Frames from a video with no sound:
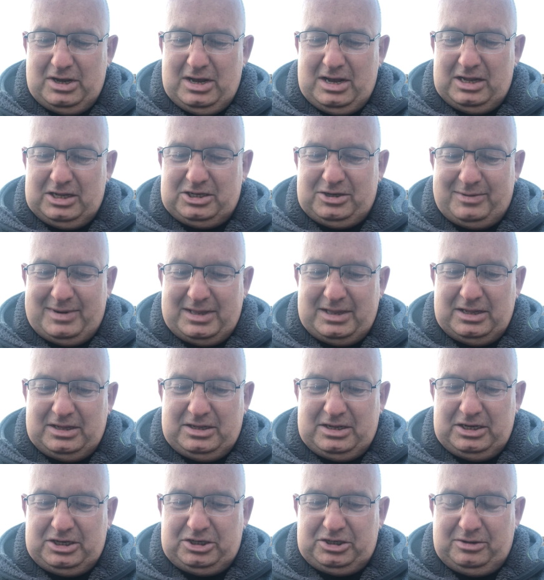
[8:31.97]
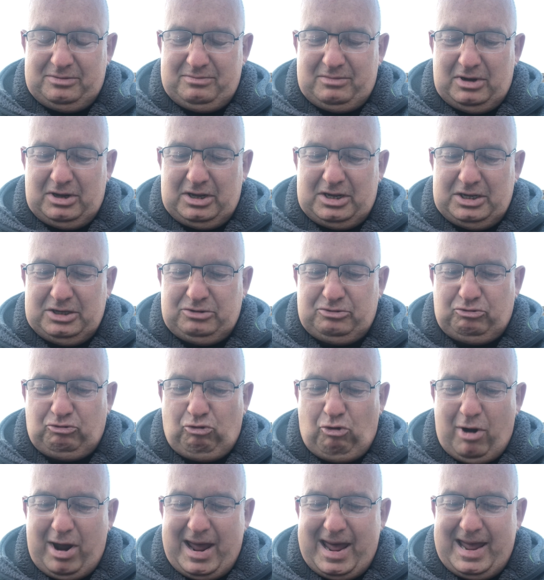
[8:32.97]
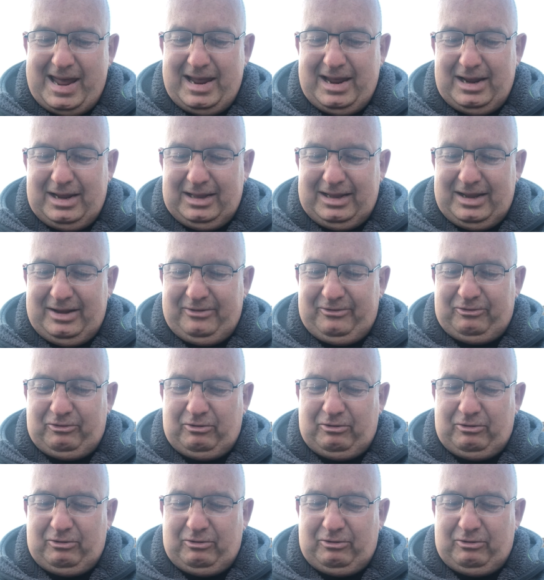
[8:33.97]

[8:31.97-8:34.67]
and to make the distant monkeys roar angrily